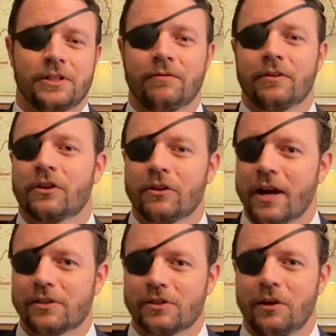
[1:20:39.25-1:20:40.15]
Stephen,
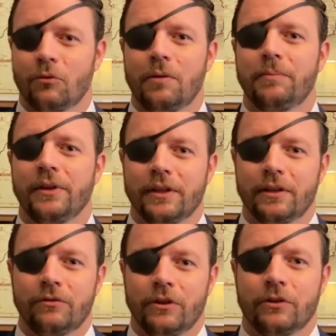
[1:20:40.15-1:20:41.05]
congrats on 1
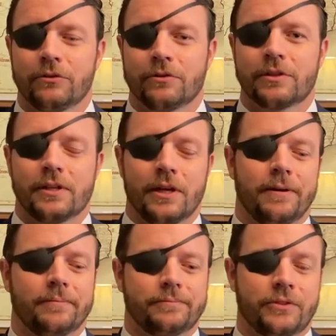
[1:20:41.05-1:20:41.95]
billion views.
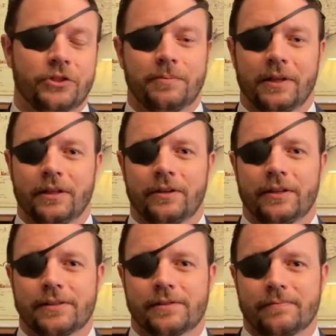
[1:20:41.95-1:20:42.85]
Just to be clear,
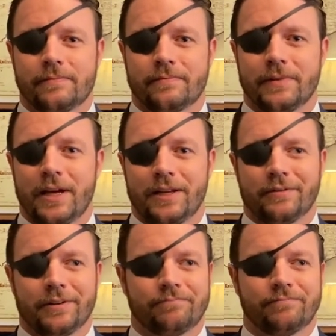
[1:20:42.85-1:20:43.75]
that's not
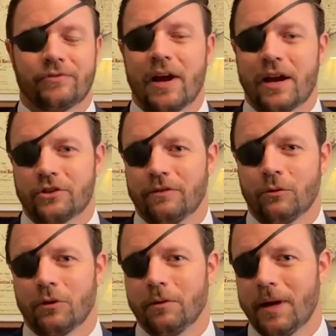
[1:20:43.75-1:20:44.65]
even a fraction of
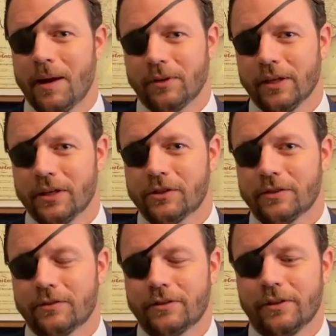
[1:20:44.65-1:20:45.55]
the world
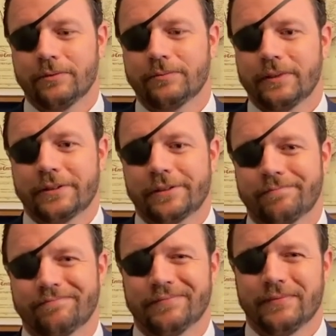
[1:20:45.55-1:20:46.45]
population, so it's...
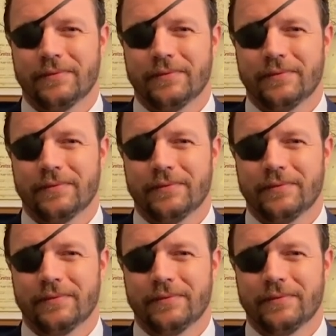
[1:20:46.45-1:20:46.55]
